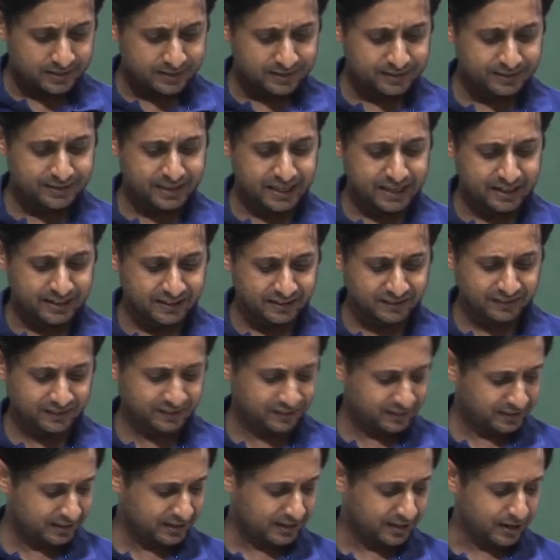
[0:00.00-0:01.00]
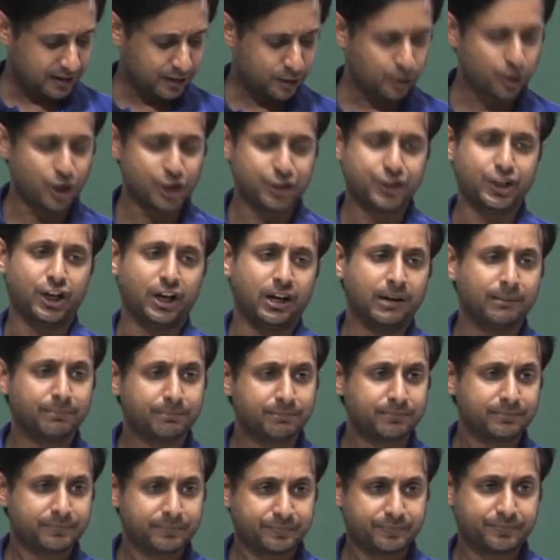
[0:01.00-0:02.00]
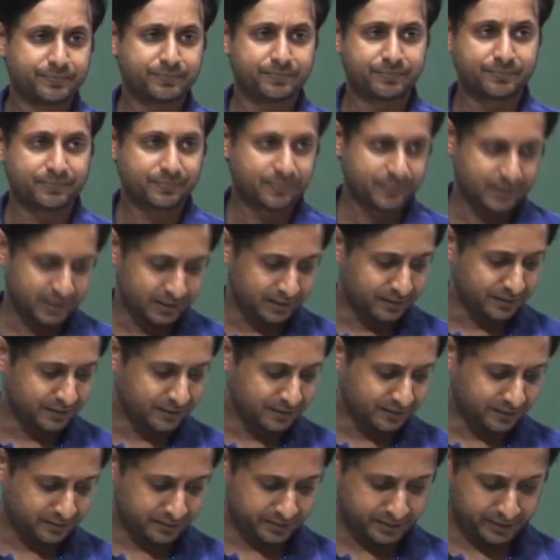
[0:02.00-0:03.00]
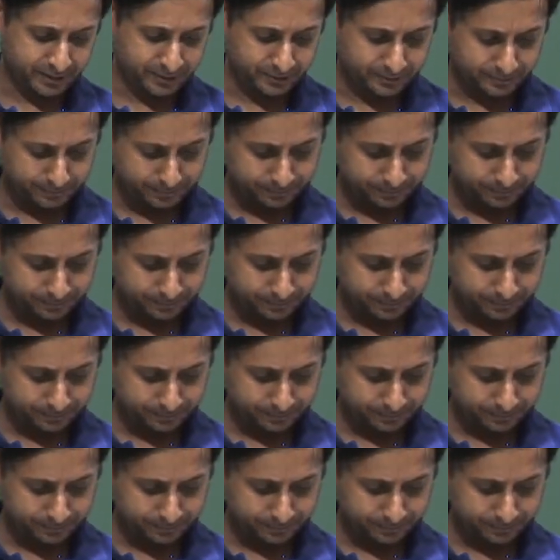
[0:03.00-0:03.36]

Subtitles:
there is a gotcha in this circuit.